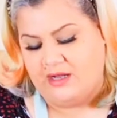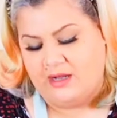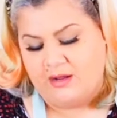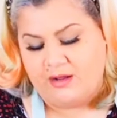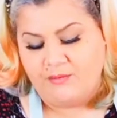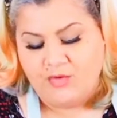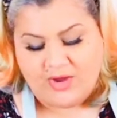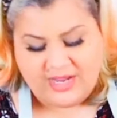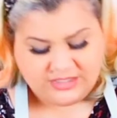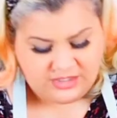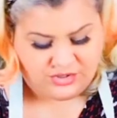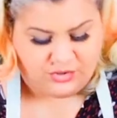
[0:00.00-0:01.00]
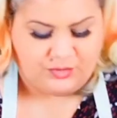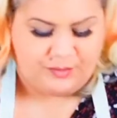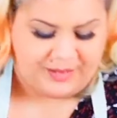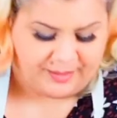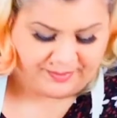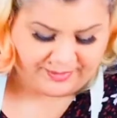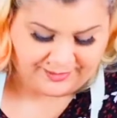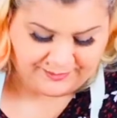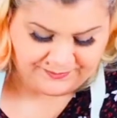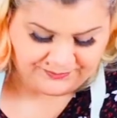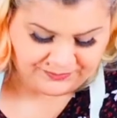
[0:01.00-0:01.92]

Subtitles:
I'm not adding salt and pepper